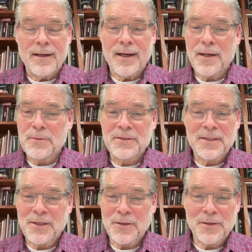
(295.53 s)
I'm a
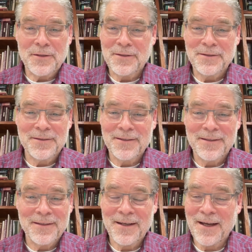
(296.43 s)
sinner.
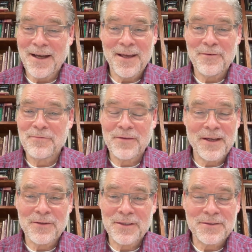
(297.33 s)
I have
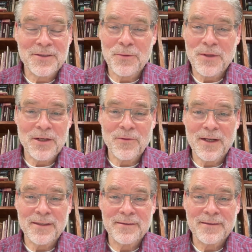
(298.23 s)
failed in so many
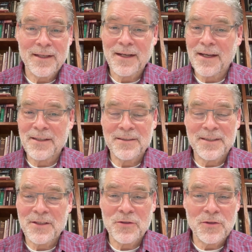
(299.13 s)
ways, and I
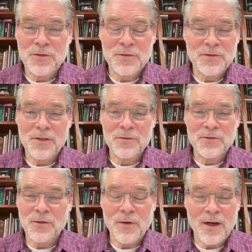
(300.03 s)
continue to do so
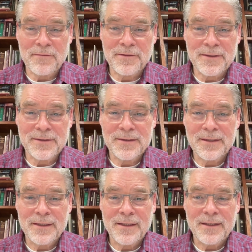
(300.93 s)
often.
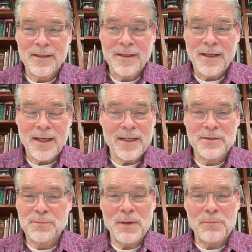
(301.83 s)
And it's
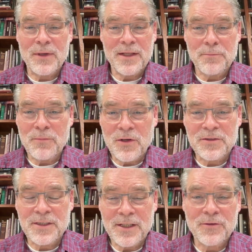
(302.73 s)
but by the
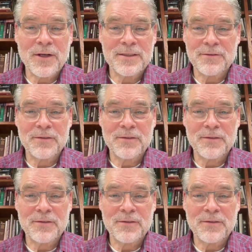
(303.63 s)
mercy and grace of